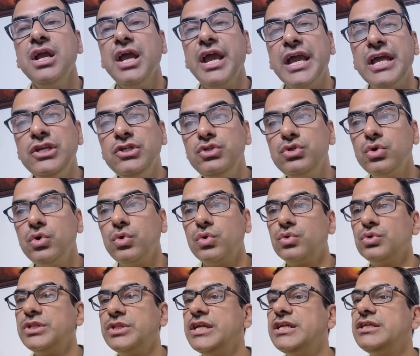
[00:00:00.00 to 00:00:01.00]
Ensure
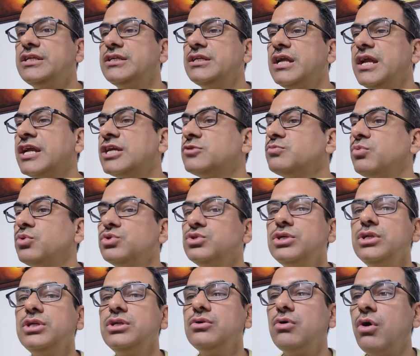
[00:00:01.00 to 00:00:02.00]
that
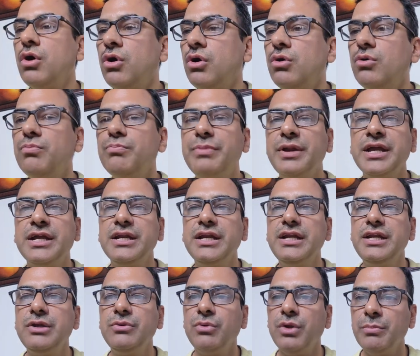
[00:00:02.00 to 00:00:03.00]
exposure of
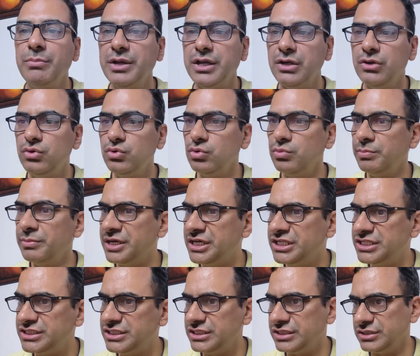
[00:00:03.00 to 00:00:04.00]
pregnant women to
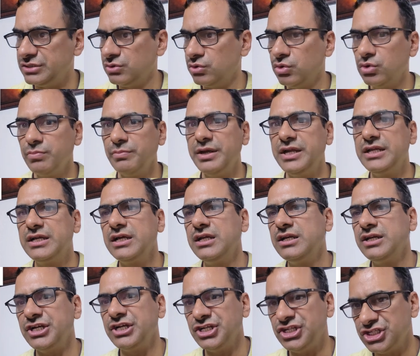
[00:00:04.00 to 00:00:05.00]
medicine or medical
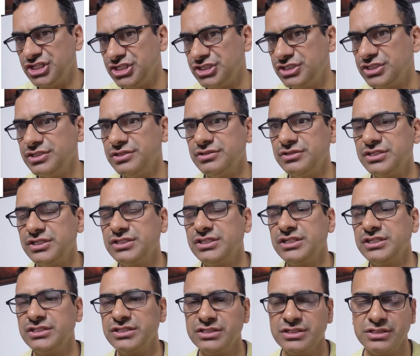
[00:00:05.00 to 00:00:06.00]
radiation such
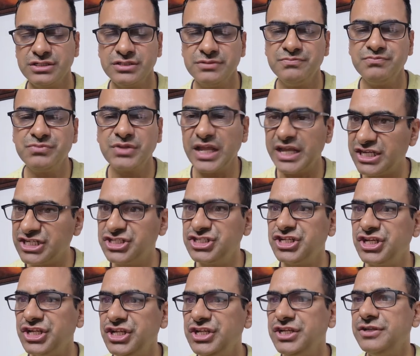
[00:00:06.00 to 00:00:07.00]
as
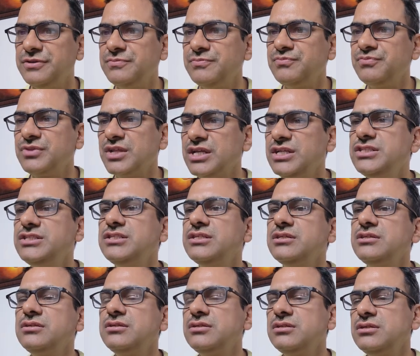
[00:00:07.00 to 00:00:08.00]
X-ray is
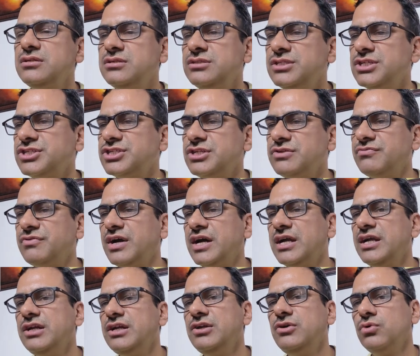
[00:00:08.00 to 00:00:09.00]

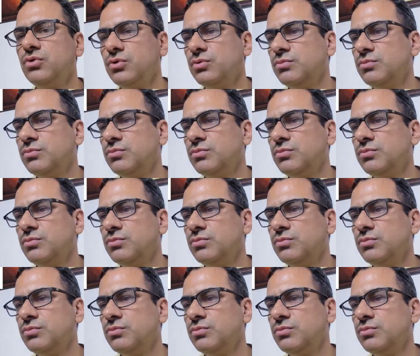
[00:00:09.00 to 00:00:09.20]
justified,